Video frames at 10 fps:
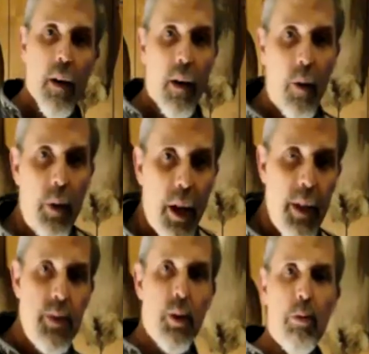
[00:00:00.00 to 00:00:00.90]
Okay,
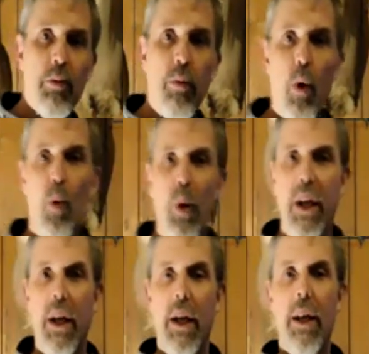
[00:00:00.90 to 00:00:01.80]
so before we
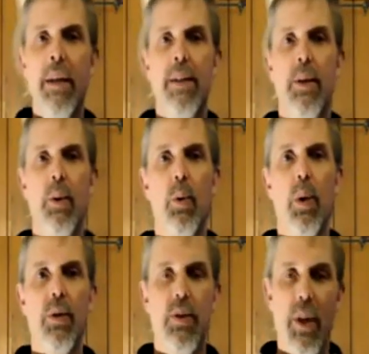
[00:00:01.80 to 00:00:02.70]
get
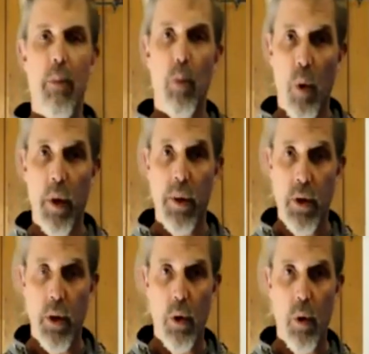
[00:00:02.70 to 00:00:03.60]
into step 1 and
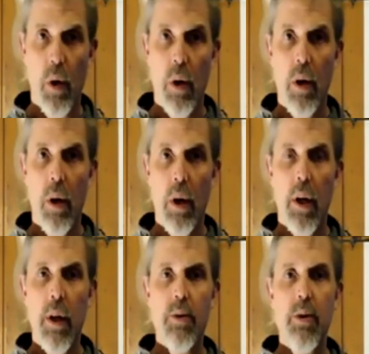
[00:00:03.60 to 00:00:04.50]
2,
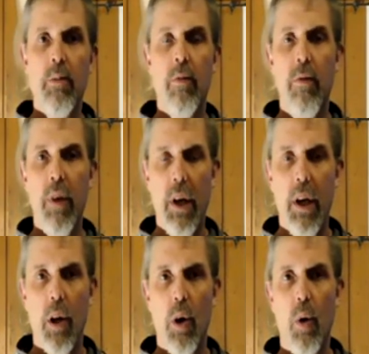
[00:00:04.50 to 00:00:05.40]
here's some
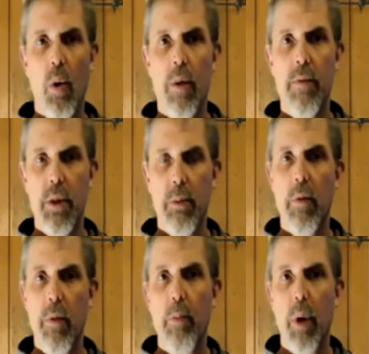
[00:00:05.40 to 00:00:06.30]
video of some
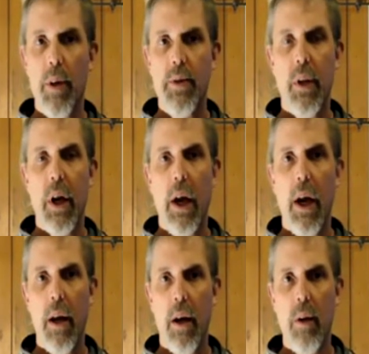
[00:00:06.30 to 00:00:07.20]
of the bucks that I
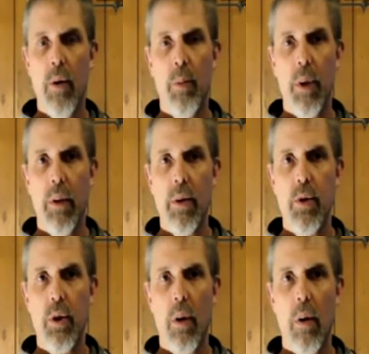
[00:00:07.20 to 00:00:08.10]
had under me
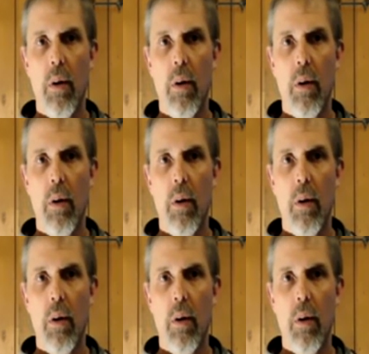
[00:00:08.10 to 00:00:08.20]
this year.